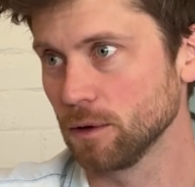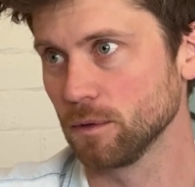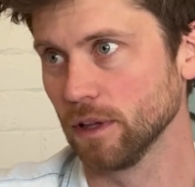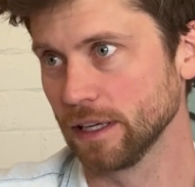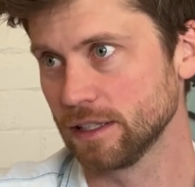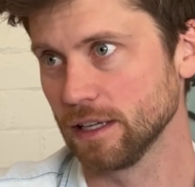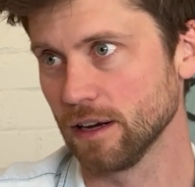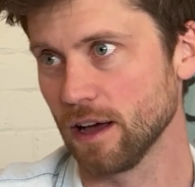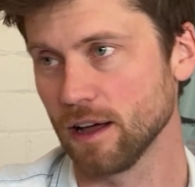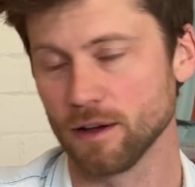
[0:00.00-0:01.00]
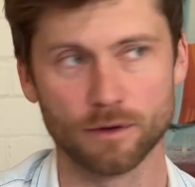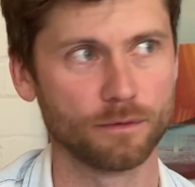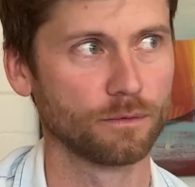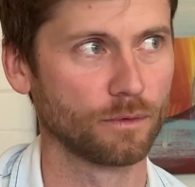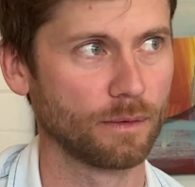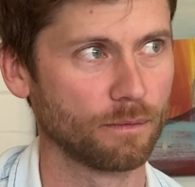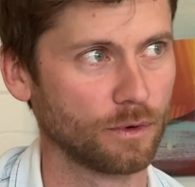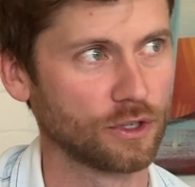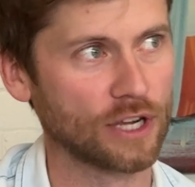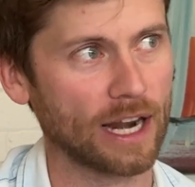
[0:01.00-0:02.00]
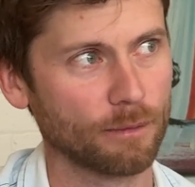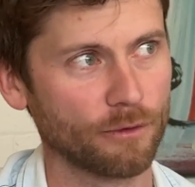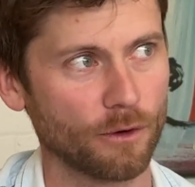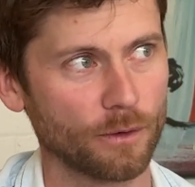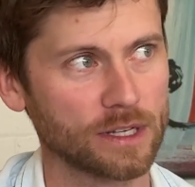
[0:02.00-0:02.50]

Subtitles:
with LinkedIn. We were chatting before we